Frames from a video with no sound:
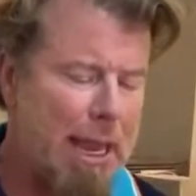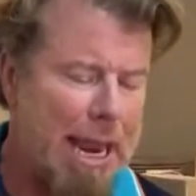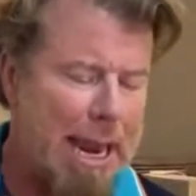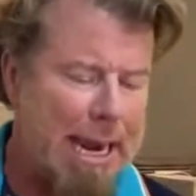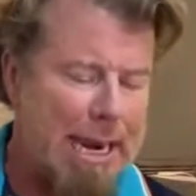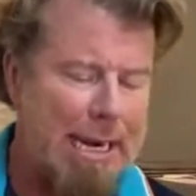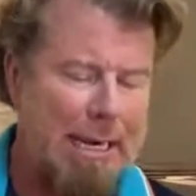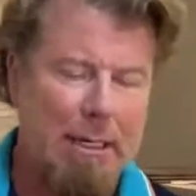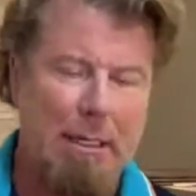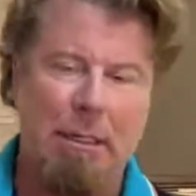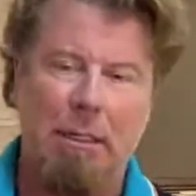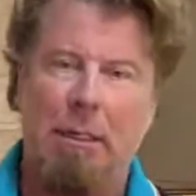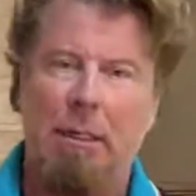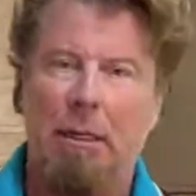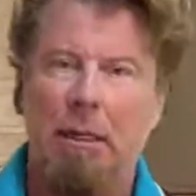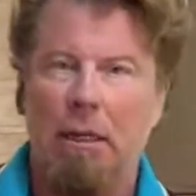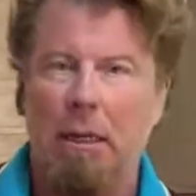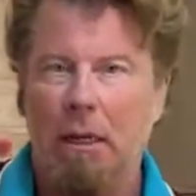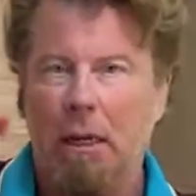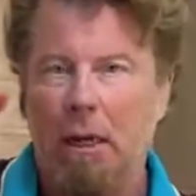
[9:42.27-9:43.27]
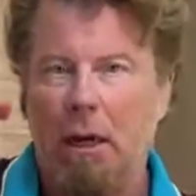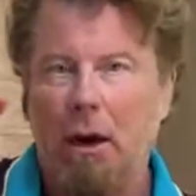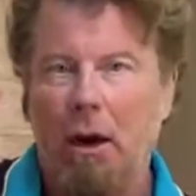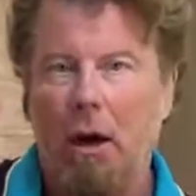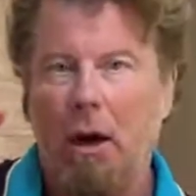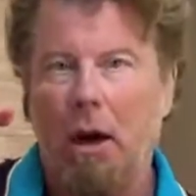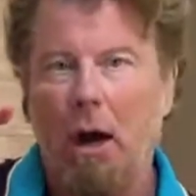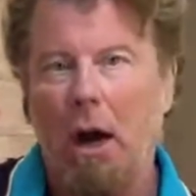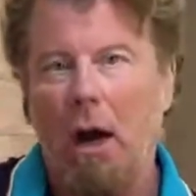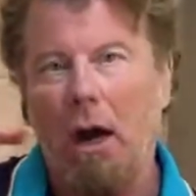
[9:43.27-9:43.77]
8
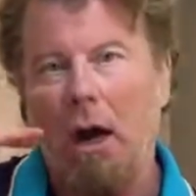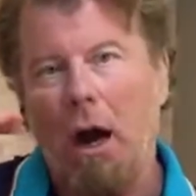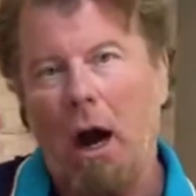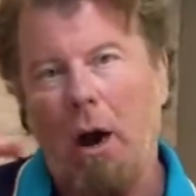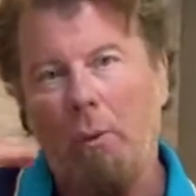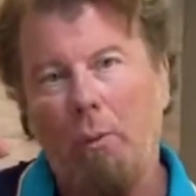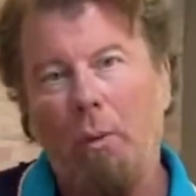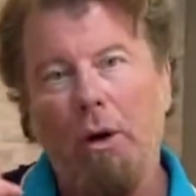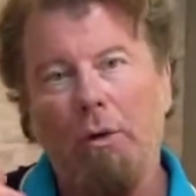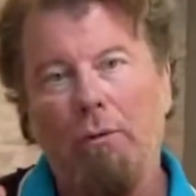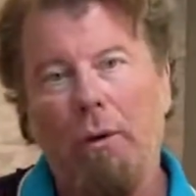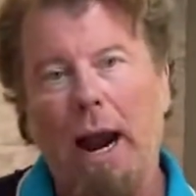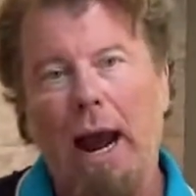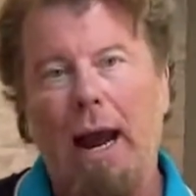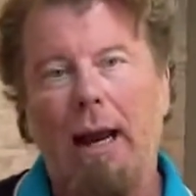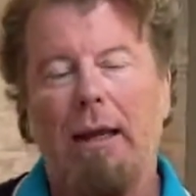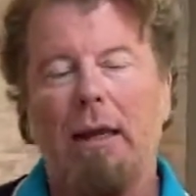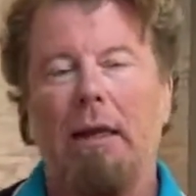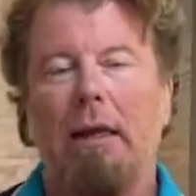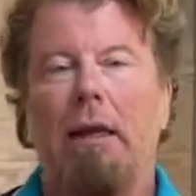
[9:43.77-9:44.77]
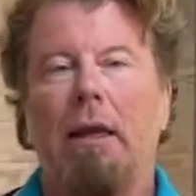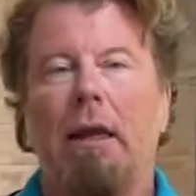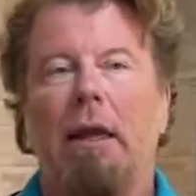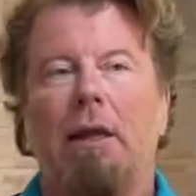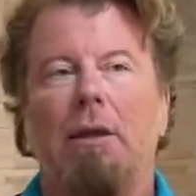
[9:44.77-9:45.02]
on one rack.